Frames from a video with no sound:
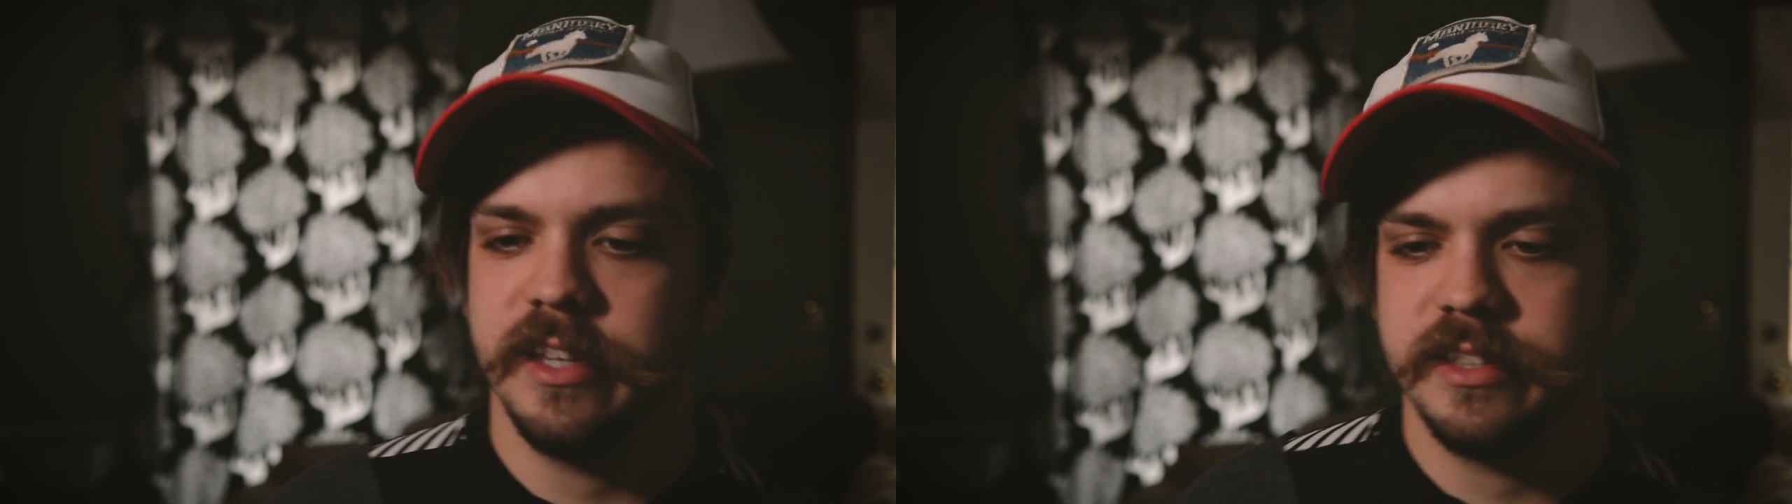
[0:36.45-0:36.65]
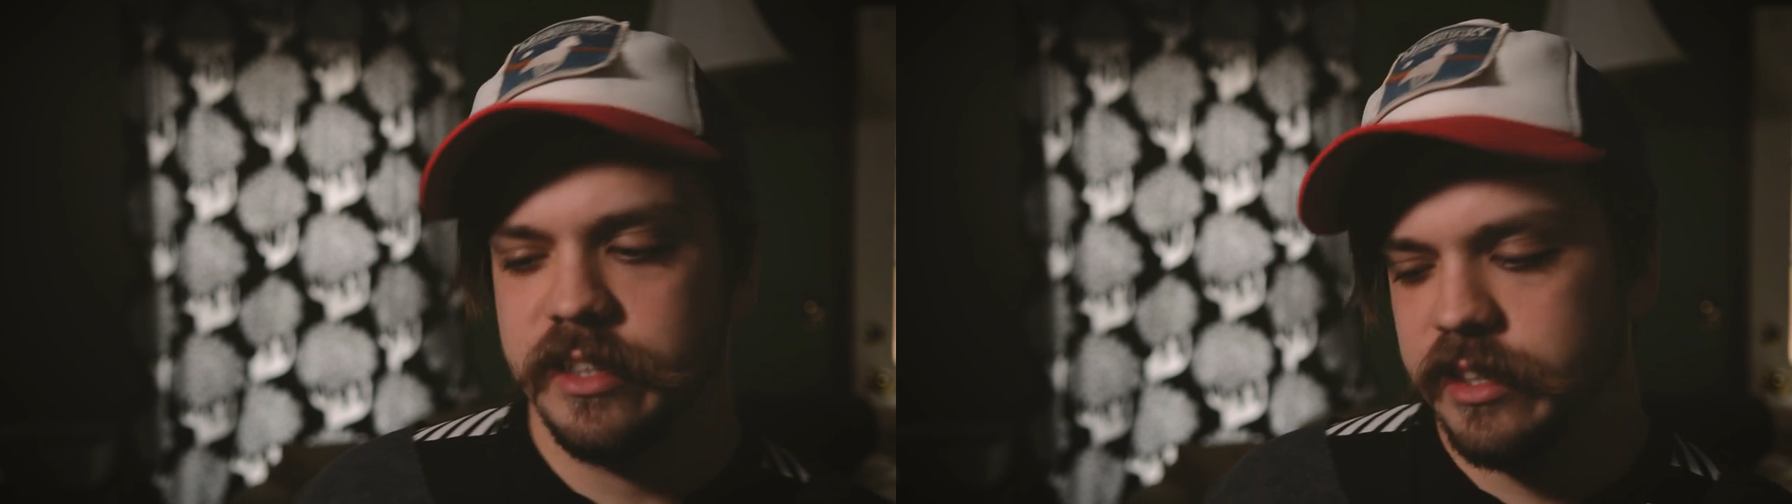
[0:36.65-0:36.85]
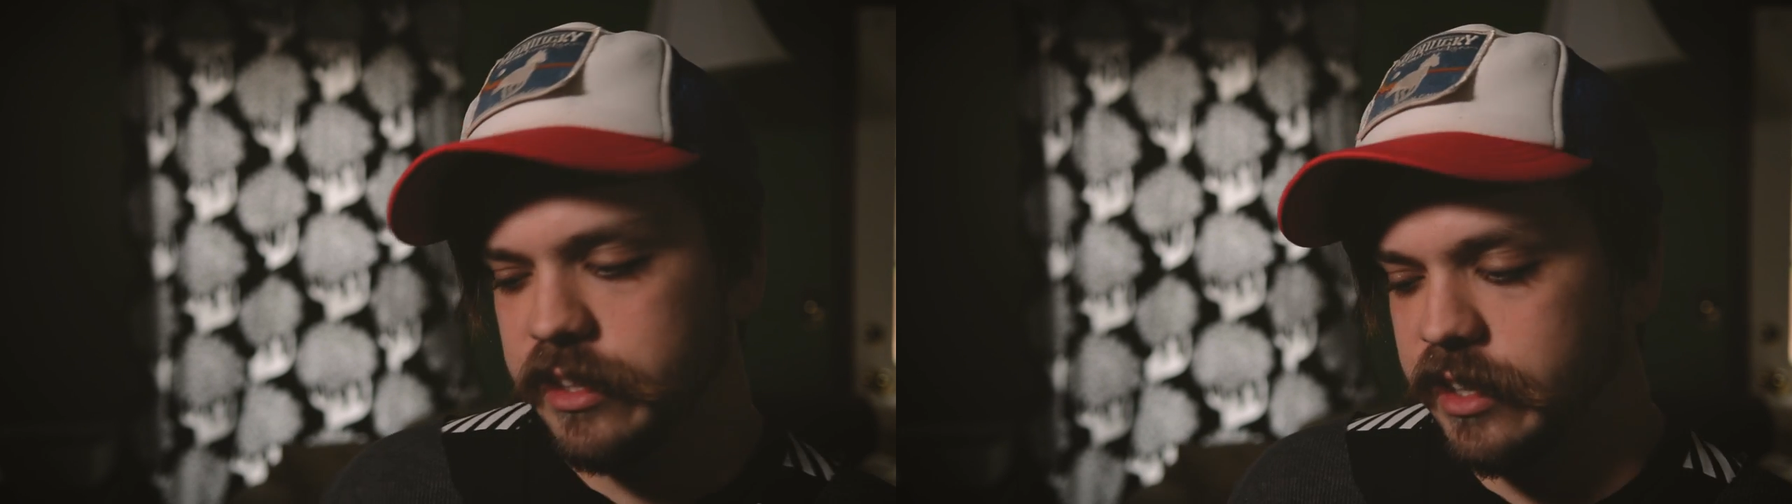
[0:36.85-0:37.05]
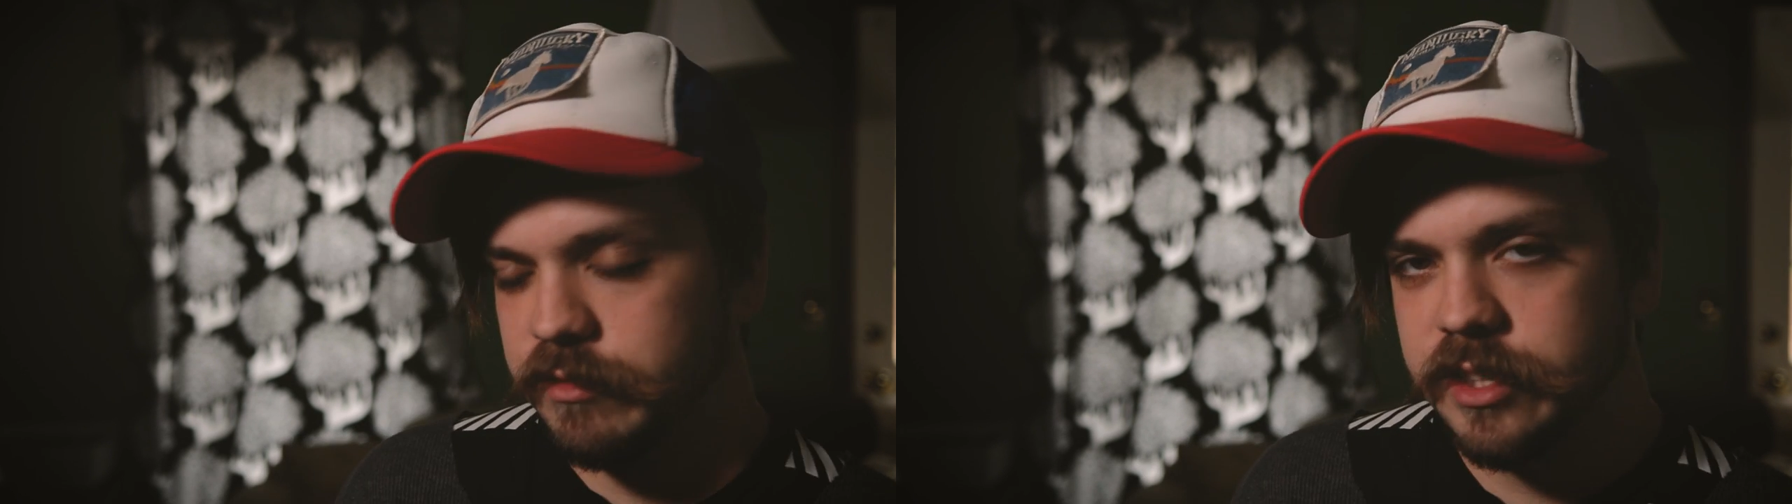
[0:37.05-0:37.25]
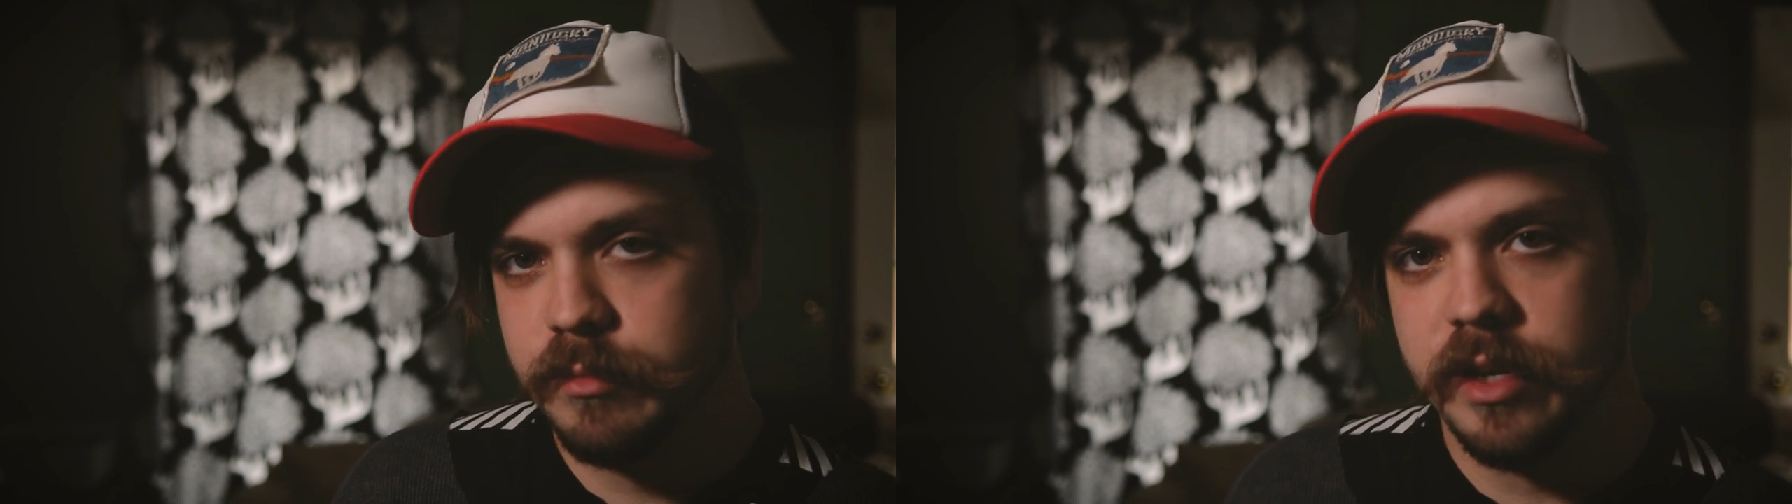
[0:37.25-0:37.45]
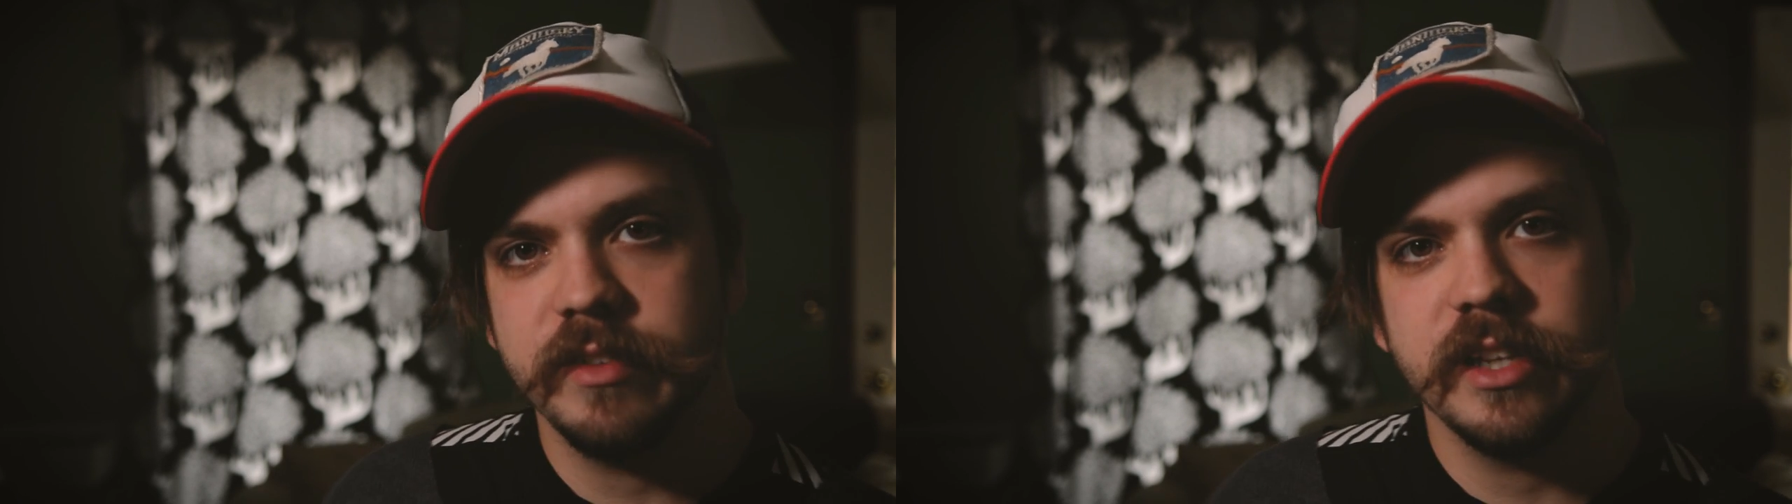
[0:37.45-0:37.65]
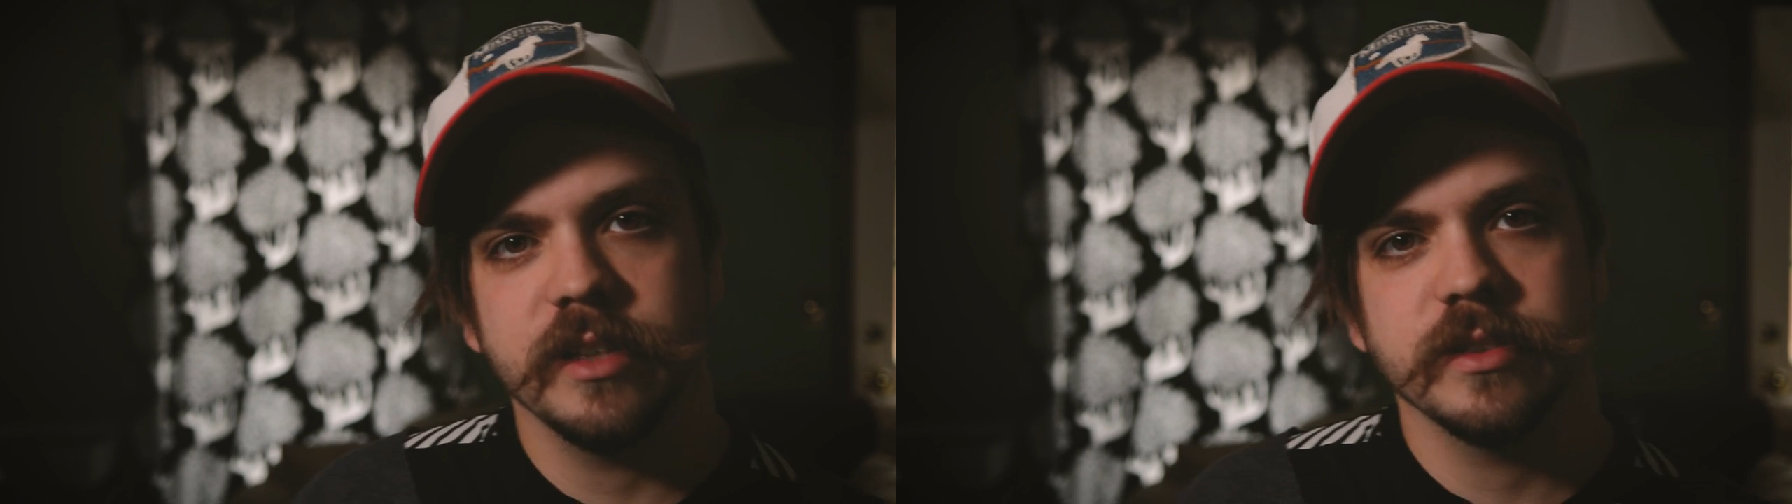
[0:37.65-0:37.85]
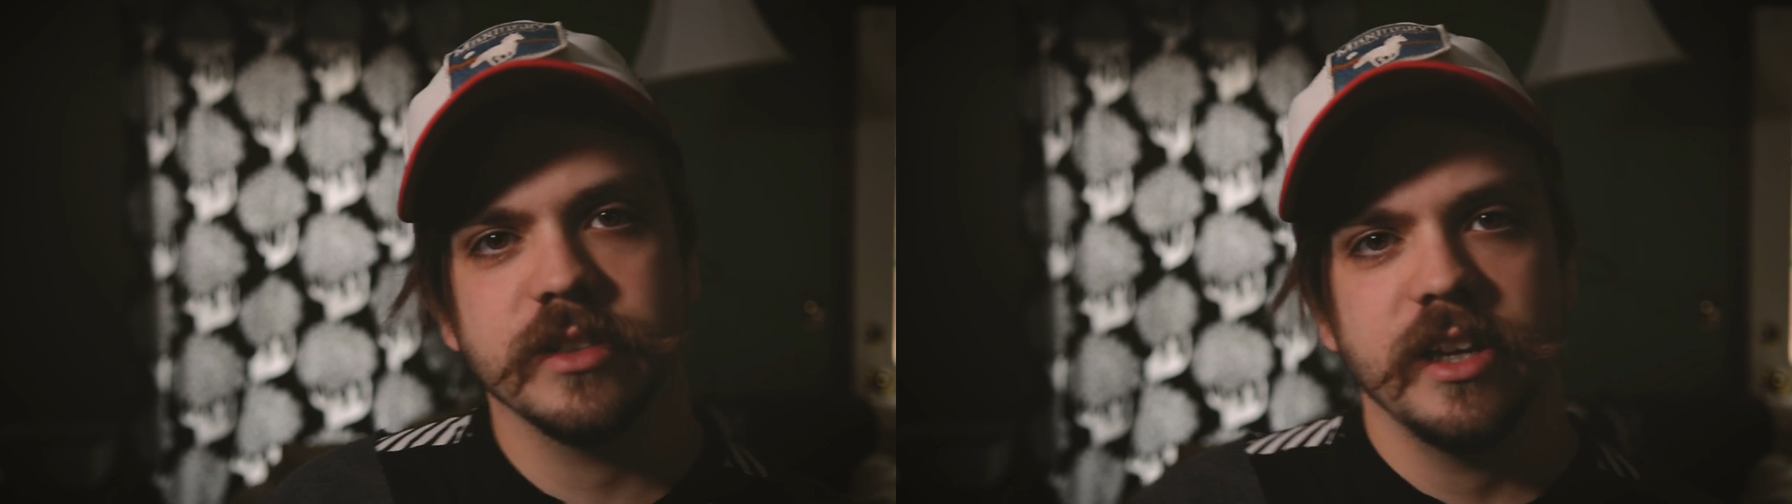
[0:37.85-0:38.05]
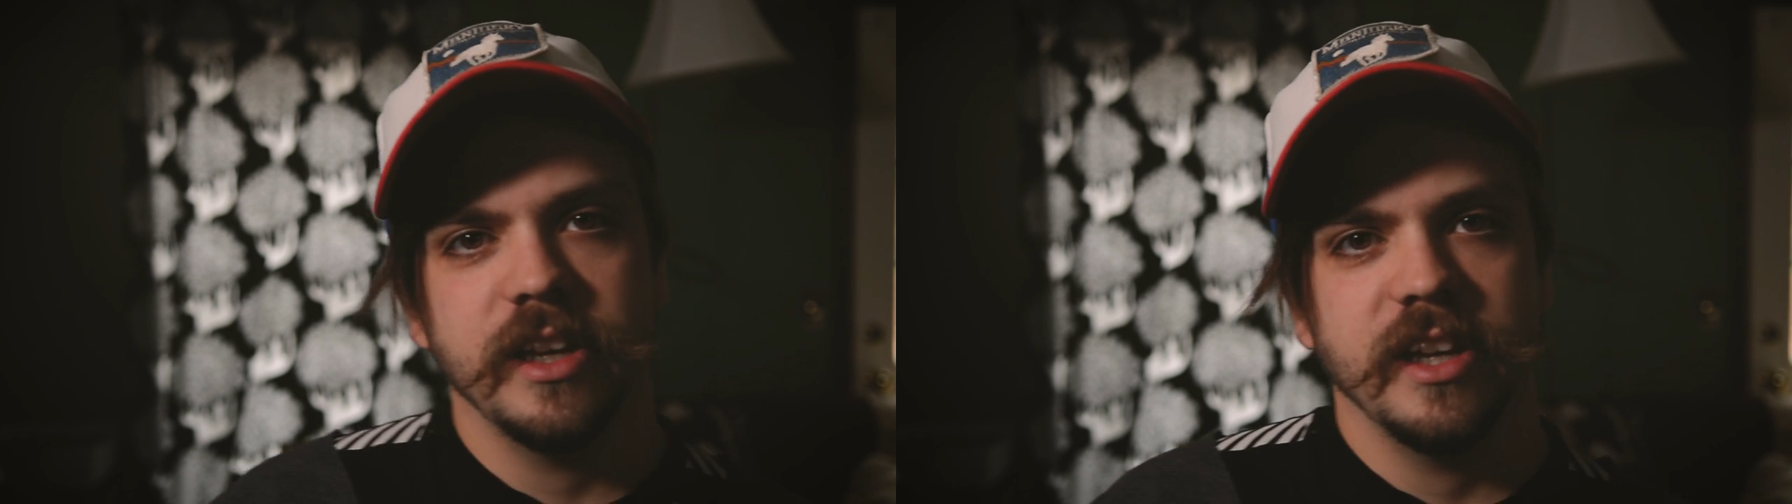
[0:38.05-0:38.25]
they say that they've seen my videos.